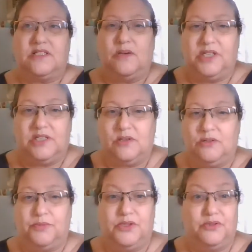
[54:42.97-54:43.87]
so many
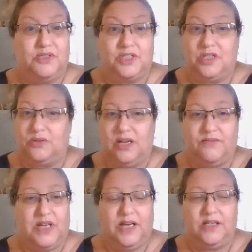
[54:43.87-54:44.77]
solopreneurs don't
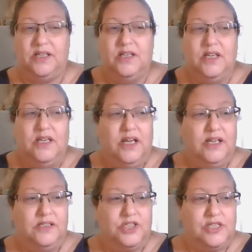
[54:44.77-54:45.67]
have that.
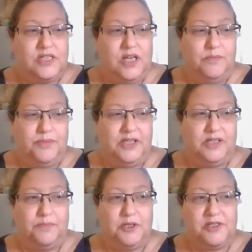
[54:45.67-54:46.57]
And just being
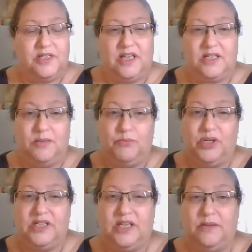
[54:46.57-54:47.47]
the person that can
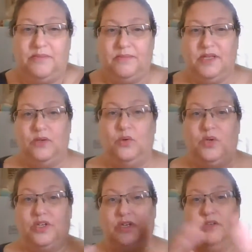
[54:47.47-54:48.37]
bring them
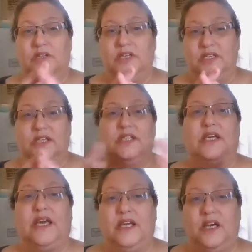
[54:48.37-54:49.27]
order in the
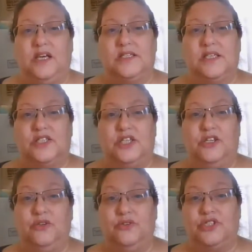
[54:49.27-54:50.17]
chaos is
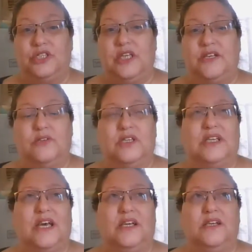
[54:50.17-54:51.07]
huge. And not only
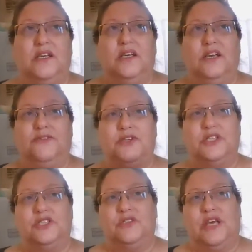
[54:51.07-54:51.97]
that, if you
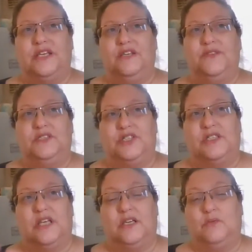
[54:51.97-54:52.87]
can do that even
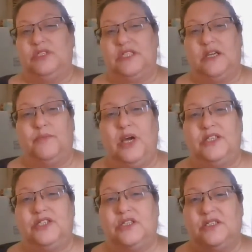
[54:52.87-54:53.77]
just on a one-time
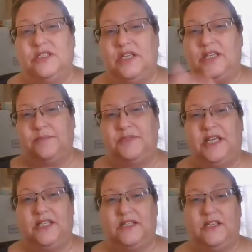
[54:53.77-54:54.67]
project and then
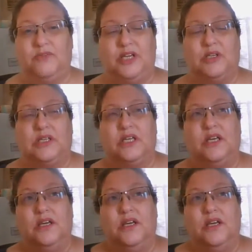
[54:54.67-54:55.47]
update it regularly,